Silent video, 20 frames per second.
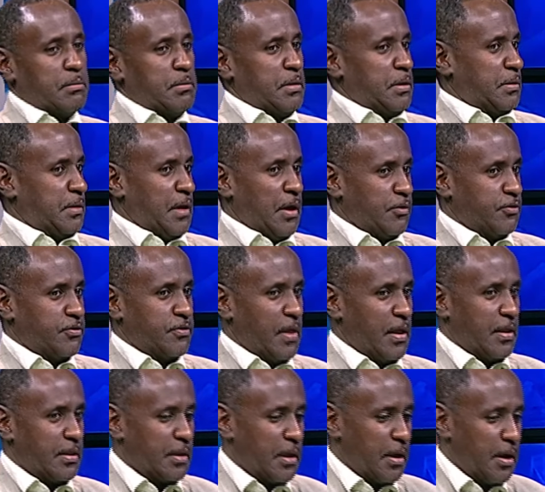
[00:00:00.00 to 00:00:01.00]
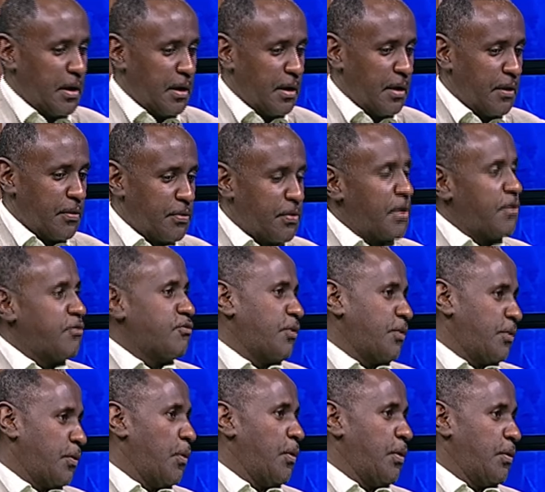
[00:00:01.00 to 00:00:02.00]
It tells that things
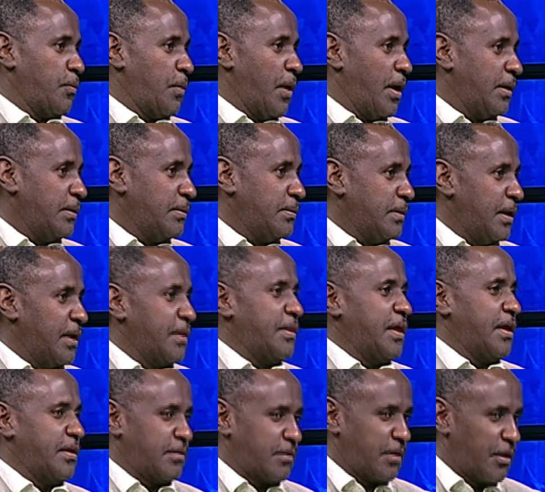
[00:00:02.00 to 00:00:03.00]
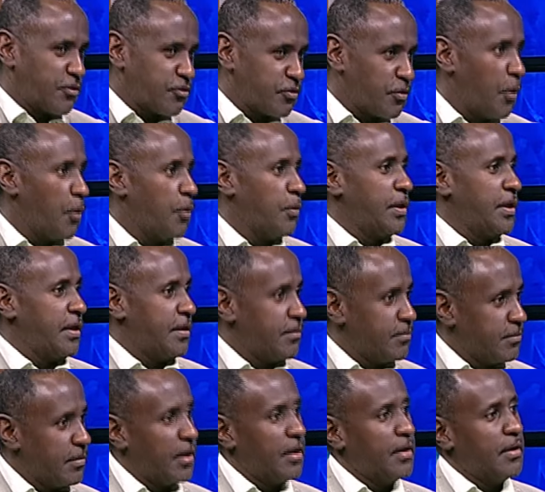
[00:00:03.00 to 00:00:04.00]
are going well, and that slowly
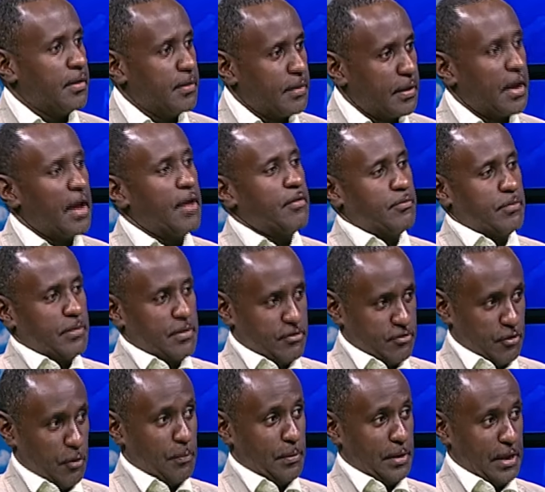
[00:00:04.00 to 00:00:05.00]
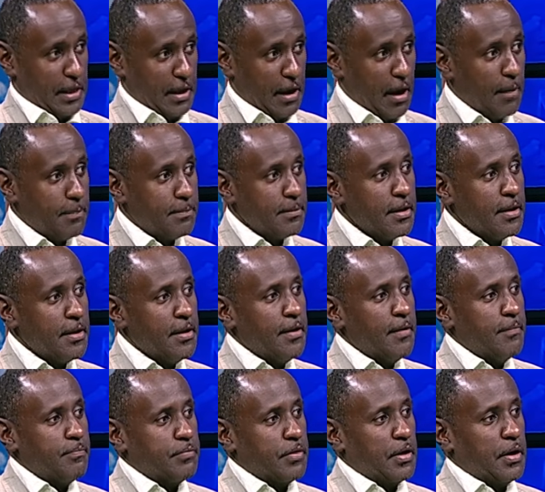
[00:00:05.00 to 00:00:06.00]
the country is opening up
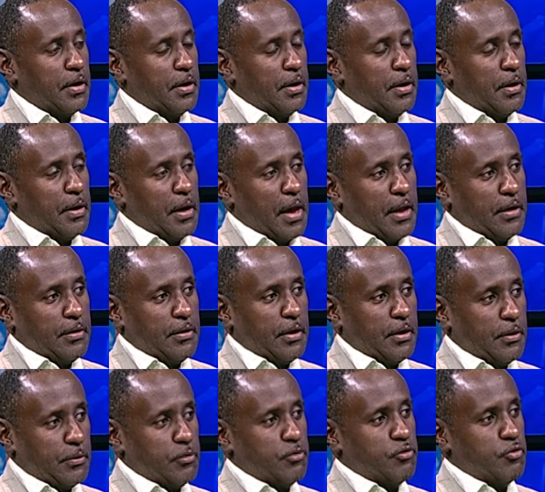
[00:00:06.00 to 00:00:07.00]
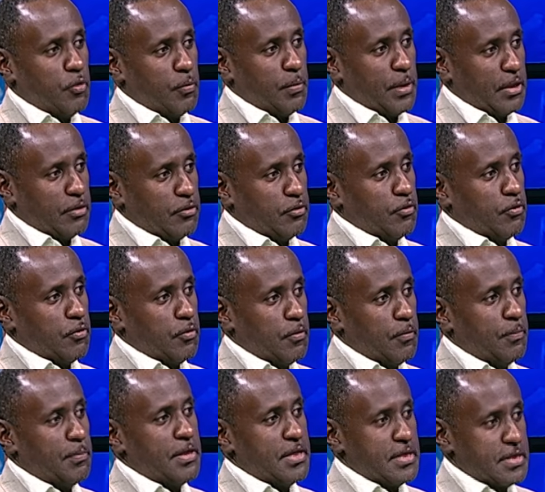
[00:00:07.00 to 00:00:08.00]
and resuming
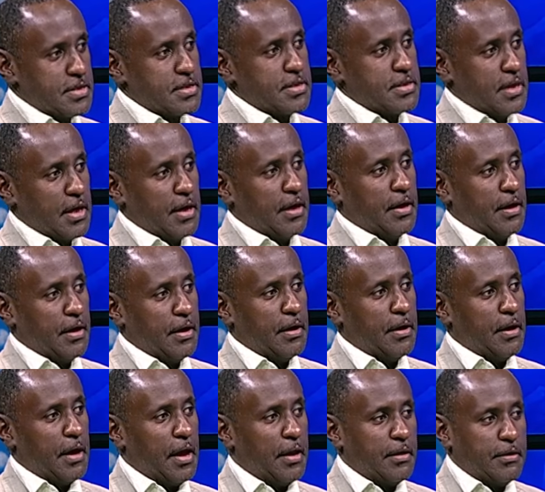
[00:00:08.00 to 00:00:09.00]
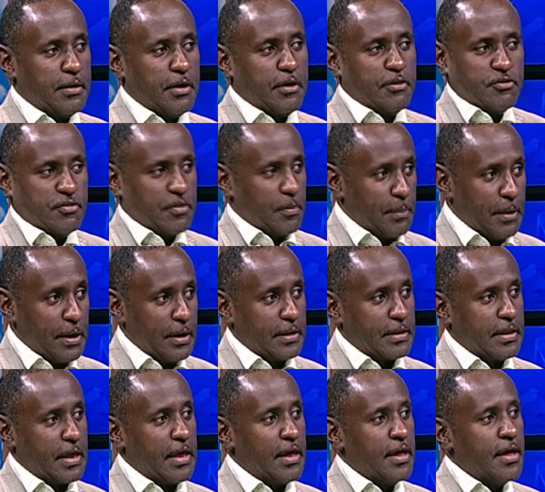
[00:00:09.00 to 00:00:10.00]
to peace and
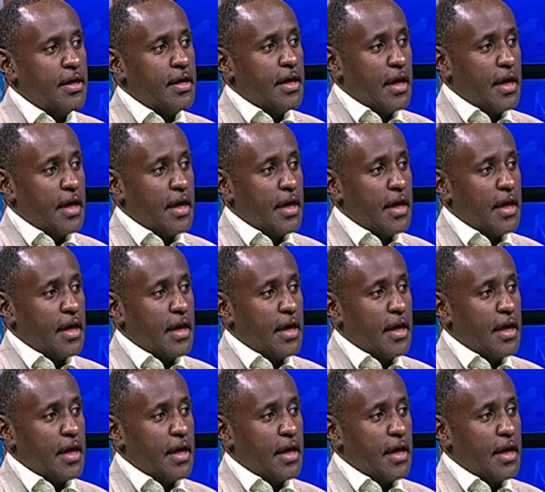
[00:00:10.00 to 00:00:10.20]
stability.